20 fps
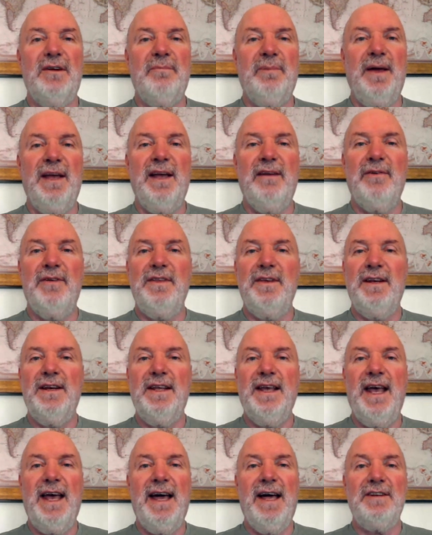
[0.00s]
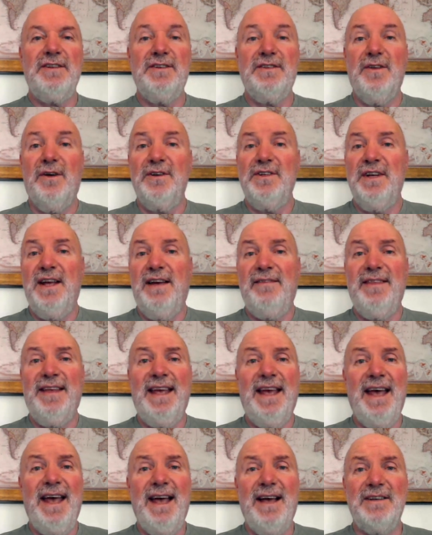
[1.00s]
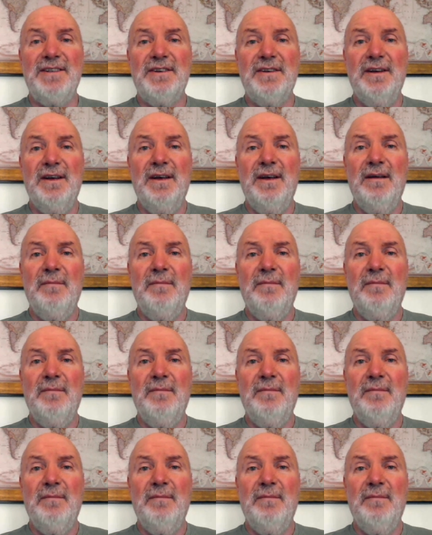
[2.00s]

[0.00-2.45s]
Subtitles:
pay everything in cash as long as you have the cash.